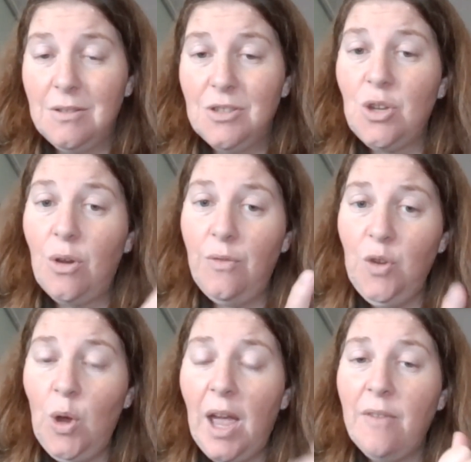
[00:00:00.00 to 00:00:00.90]
So if
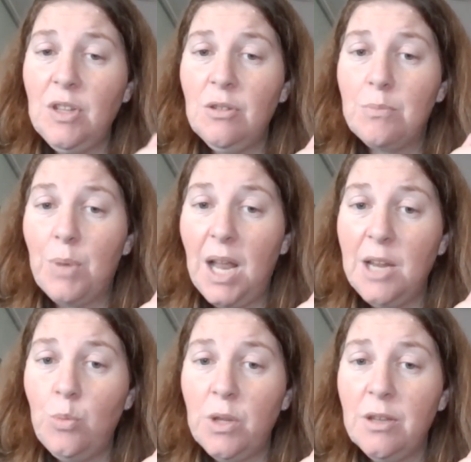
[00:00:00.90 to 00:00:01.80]
you haven't
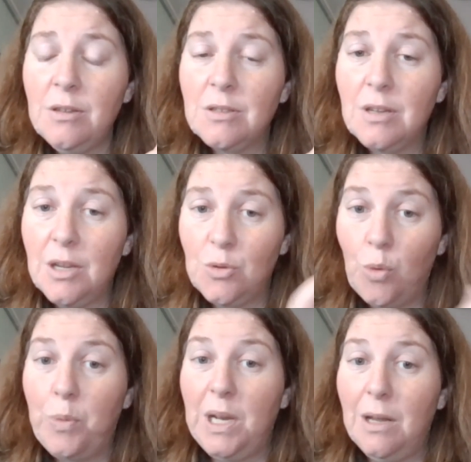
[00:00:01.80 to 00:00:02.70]
played with it, it
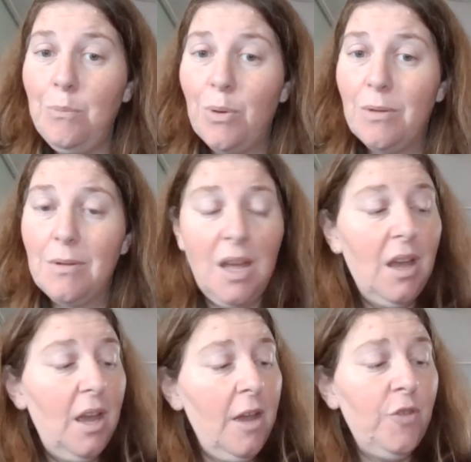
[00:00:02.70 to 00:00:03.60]
will be limp.
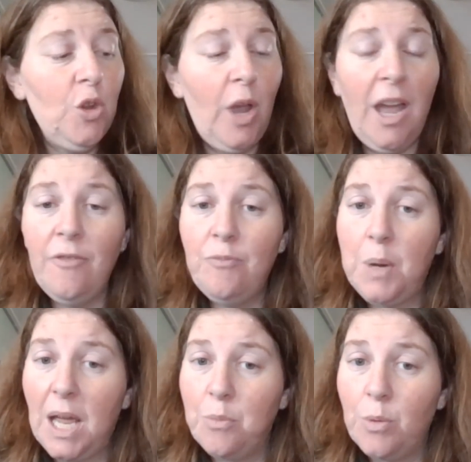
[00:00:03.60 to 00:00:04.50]
If you have
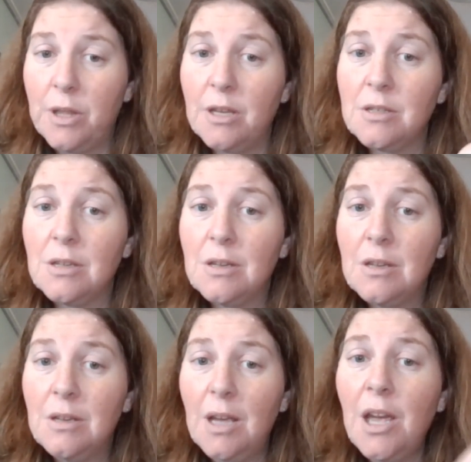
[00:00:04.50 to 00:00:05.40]
played with it,
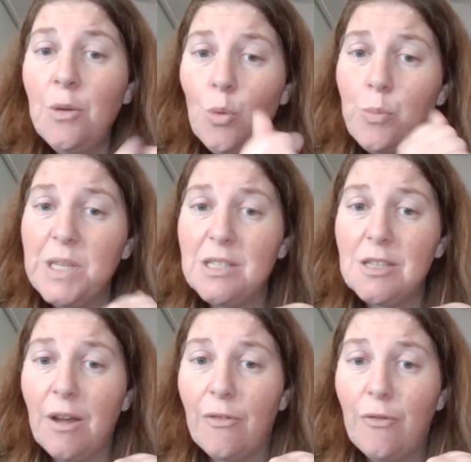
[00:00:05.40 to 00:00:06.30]
it will be
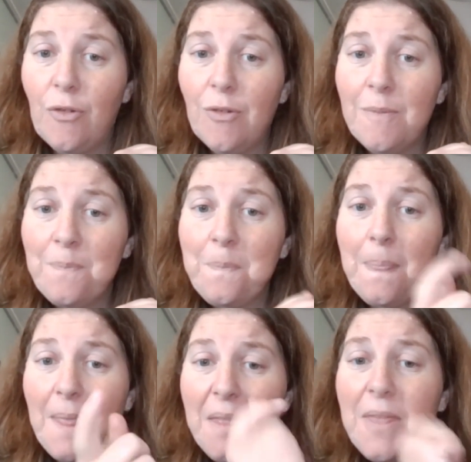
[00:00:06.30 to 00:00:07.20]
stiff.
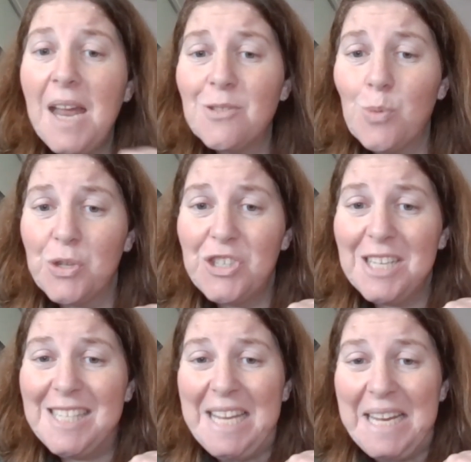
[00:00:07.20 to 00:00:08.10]
That's what
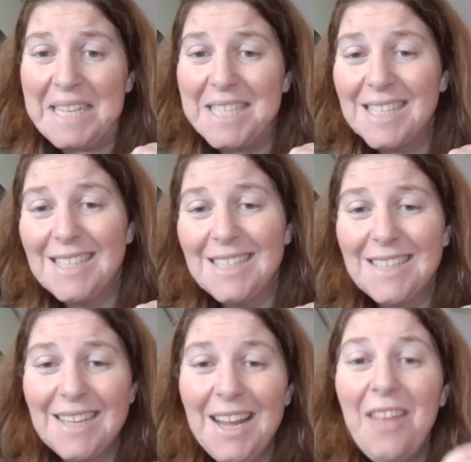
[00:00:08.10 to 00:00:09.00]
she said.
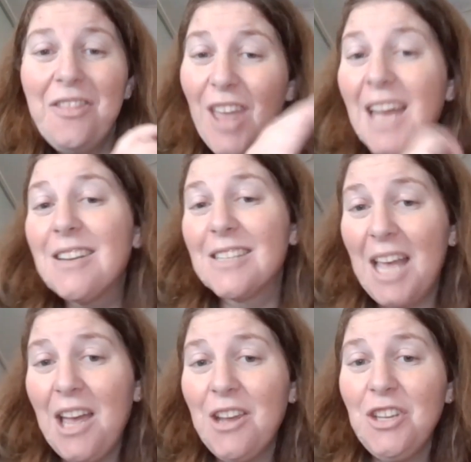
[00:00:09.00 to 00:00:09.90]
That is
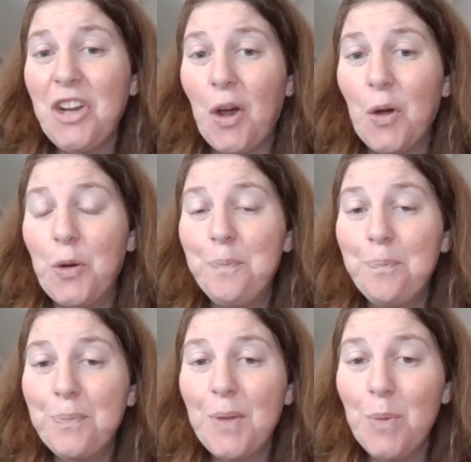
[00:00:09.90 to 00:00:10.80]
how you know
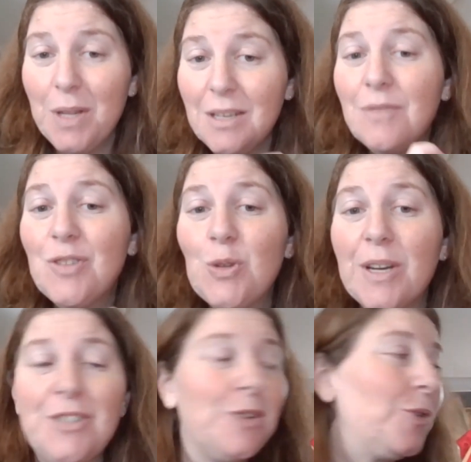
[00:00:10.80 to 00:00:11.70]
whether you've
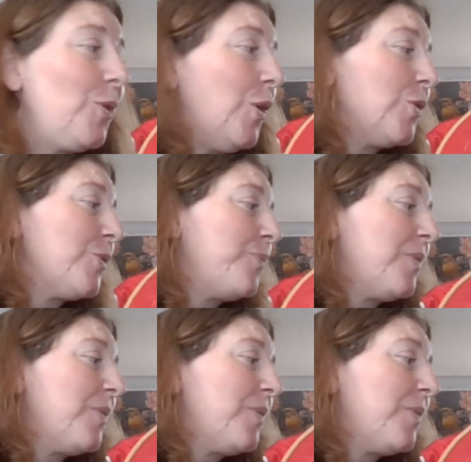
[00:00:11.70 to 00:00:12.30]
stretched it or not.